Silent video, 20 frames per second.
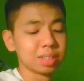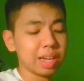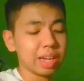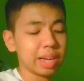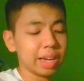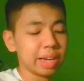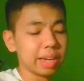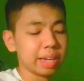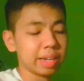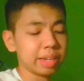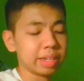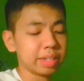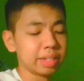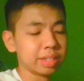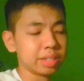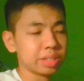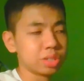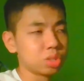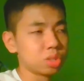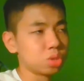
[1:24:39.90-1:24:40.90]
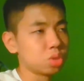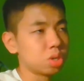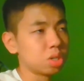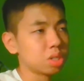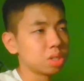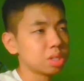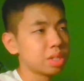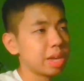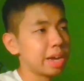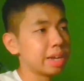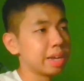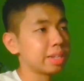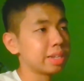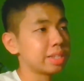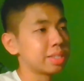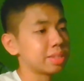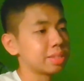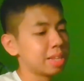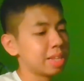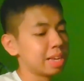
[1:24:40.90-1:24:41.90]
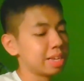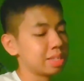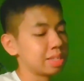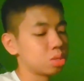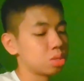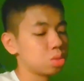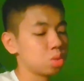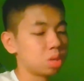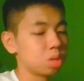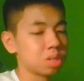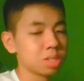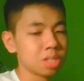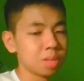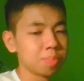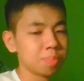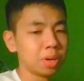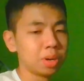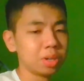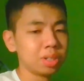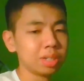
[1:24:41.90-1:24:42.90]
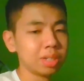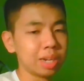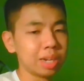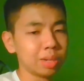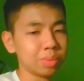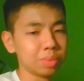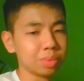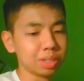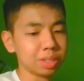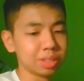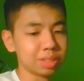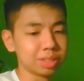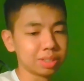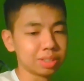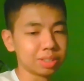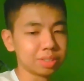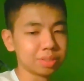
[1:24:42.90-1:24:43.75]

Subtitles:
and is a strong support network.